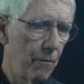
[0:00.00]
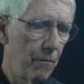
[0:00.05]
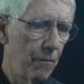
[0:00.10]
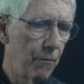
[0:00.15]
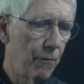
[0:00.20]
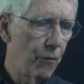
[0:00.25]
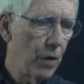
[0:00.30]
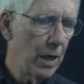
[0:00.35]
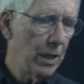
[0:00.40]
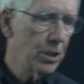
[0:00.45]

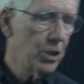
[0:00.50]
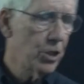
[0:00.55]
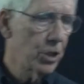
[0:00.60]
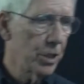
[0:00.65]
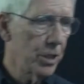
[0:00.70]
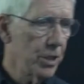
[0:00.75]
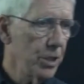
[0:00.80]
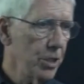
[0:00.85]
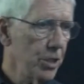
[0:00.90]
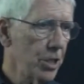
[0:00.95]

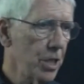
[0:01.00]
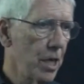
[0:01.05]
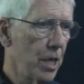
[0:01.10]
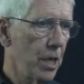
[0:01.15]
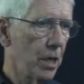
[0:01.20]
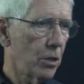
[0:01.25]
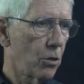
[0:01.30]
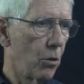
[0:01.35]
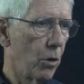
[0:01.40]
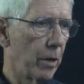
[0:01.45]
functions
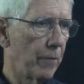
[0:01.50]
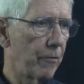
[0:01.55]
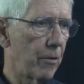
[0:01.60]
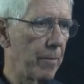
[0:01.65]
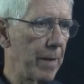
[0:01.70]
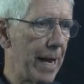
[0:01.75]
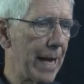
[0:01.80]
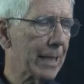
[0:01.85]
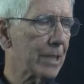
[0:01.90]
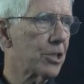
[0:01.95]
going
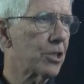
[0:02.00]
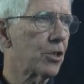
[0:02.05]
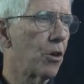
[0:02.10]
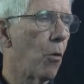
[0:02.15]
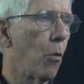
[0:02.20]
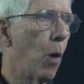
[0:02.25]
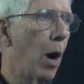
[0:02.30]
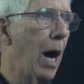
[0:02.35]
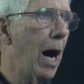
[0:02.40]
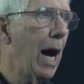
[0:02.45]
from x
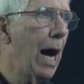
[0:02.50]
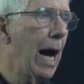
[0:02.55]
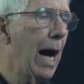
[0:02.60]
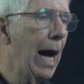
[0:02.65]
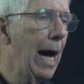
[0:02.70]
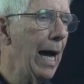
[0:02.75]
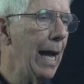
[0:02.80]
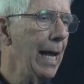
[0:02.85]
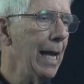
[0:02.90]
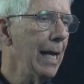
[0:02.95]
to
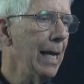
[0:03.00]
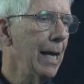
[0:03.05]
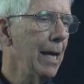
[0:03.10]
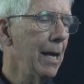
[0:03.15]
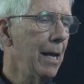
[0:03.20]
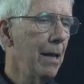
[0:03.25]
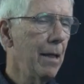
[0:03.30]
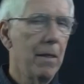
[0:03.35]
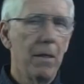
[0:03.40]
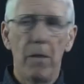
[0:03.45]
y,
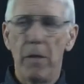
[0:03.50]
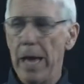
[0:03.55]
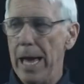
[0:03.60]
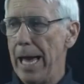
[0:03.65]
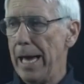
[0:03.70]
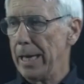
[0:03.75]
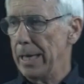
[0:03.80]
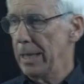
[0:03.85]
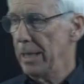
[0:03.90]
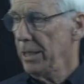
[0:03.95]

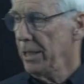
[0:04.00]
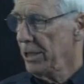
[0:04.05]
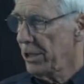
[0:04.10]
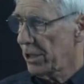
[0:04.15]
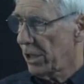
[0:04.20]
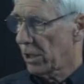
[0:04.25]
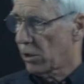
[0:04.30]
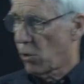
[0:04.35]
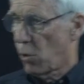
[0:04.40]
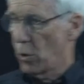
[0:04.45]
that
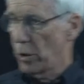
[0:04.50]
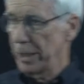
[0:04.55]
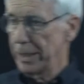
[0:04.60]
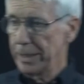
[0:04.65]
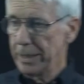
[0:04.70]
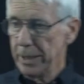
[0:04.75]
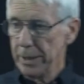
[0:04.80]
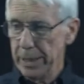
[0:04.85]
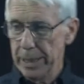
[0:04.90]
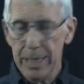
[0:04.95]
is,
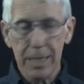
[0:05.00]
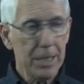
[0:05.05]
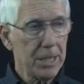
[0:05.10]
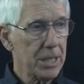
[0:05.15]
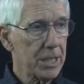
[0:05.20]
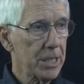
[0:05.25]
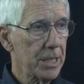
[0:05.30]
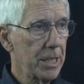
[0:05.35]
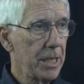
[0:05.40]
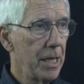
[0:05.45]
according to
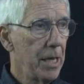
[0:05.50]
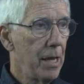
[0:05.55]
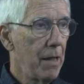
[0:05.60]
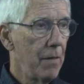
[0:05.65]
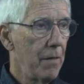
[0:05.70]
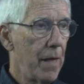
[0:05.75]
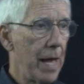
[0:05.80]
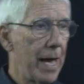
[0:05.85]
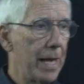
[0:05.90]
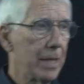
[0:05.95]
this,
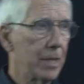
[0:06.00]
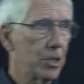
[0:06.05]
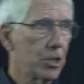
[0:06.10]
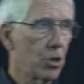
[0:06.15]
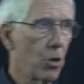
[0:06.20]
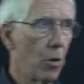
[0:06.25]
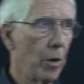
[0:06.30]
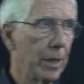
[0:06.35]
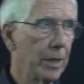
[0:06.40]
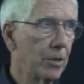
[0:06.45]
that is
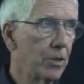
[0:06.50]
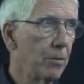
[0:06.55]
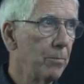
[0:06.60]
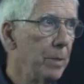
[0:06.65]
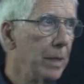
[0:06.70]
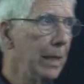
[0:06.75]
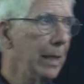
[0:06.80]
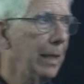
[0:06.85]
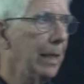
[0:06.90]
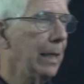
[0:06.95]
going to
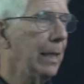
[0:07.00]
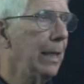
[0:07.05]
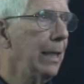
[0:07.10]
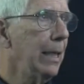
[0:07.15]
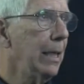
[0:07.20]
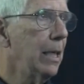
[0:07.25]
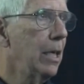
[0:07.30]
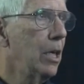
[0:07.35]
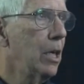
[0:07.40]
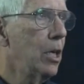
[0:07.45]

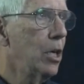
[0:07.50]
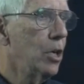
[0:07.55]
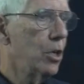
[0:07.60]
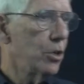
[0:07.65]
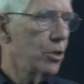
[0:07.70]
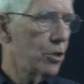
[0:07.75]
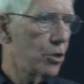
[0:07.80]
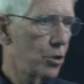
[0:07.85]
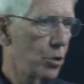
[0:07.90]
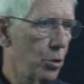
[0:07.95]
be
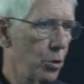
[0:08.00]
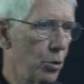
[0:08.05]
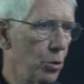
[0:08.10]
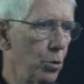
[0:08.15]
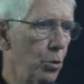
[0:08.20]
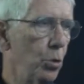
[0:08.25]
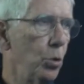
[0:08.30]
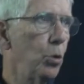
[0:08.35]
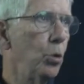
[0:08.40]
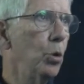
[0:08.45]

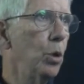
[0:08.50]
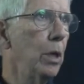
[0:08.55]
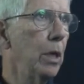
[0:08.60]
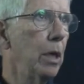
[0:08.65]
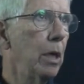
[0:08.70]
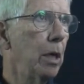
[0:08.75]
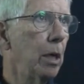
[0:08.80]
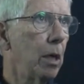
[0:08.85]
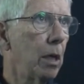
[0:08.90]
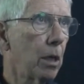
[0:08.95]
2
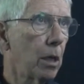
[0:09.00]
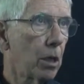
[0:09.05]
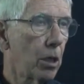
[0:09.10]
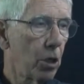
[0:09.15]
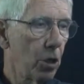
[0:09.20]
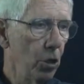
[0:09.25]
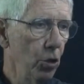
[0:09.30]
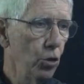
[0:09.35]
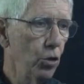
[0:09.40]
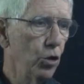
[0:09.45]

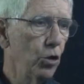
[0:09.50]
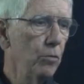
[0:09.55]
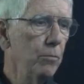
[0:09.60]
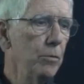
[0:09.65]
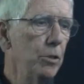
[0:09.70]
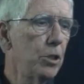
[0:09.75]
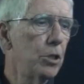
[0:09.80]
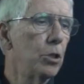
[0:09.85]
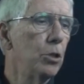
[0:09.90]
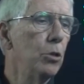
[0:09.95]

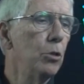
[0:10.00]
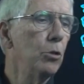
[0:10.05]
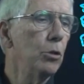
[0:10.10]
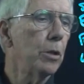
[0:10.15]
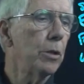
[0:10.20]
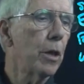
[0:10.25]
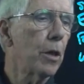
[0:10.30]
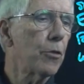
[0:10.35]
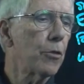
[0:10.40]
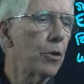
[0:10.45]
cubed, 2
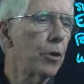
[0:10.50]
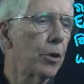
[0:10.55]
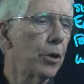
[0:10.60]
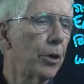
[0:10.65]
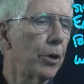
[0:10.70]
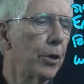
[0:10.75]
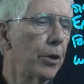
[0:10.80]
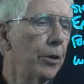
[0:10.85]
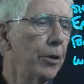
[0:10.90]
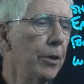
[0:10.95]
to the
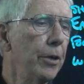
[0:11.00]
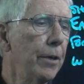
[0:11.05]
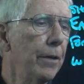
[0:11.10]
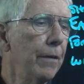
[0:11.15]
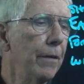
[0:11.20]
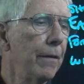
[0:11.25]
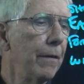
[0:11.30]
third,